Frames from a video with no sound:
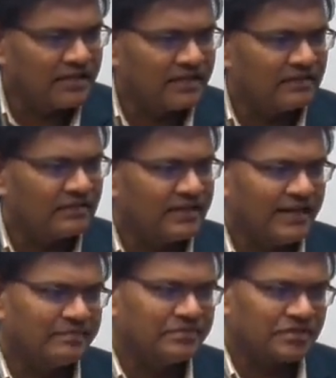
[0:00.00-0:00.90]

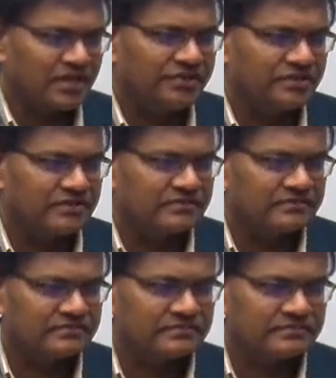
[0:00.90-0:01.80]
administration.
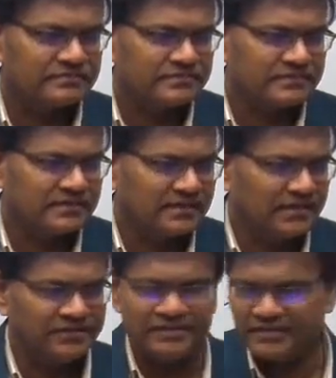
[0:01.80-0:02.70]

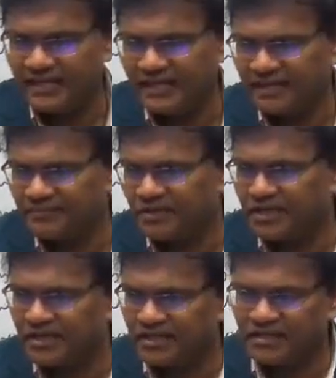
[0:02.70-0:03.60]
This is another
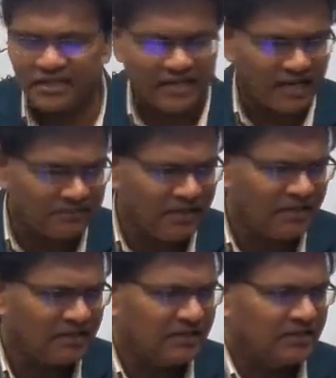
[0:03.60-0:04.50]
important thing that can be